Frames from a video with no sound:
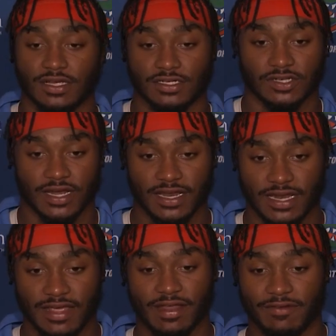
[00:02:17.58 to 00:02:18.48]
So they
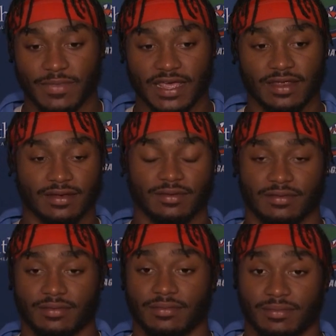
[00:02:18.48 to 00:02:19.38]
they, they made
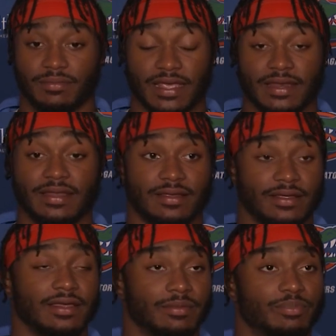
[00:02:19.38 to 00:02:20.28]
many
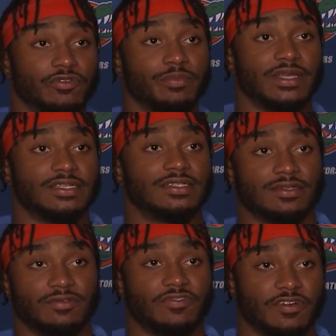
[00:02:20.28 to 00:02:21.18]
improvements
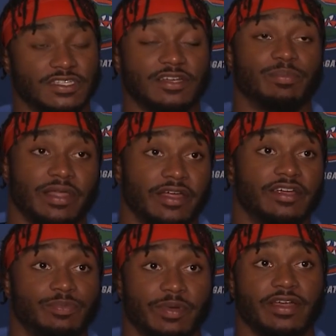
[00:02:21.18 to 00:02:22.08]
for to the player
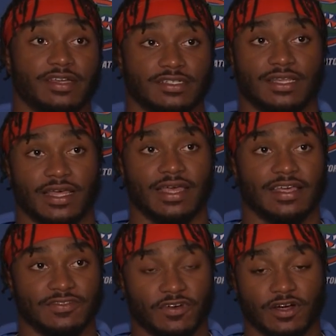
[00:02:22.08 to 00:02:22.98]
experience. Like
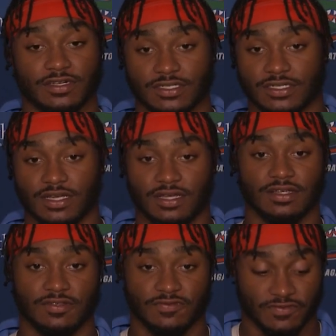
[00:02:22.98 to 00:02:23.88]
as far as
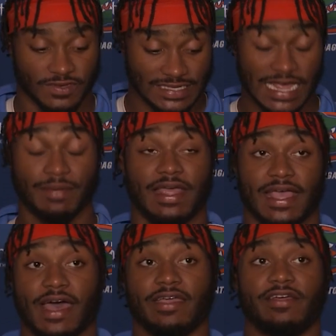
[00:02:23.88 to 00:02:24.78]
the time they
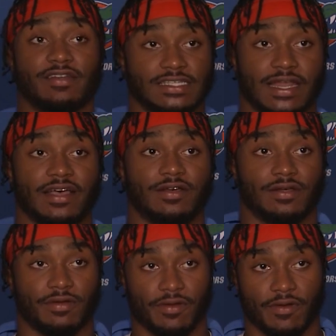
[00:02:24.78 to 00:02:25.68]
got here to now.
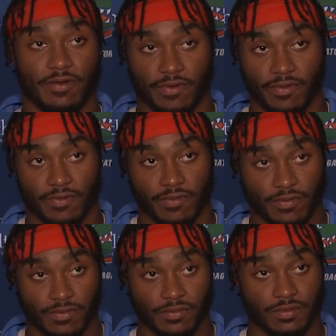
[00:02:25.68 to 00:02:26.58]
You guys
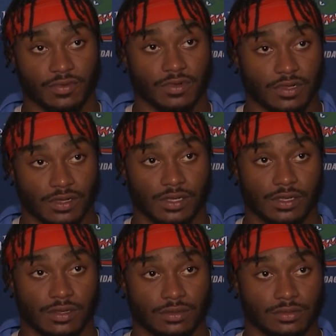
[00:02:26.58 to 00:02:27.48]
are talking about some
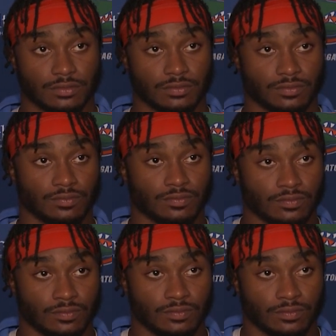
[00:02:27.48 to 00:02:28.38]
of the little things,
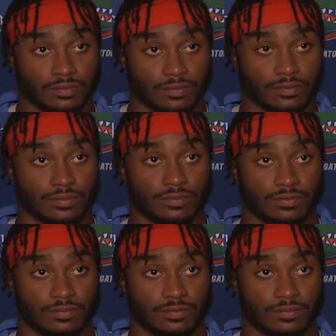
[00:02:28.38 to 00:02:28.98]
just like food.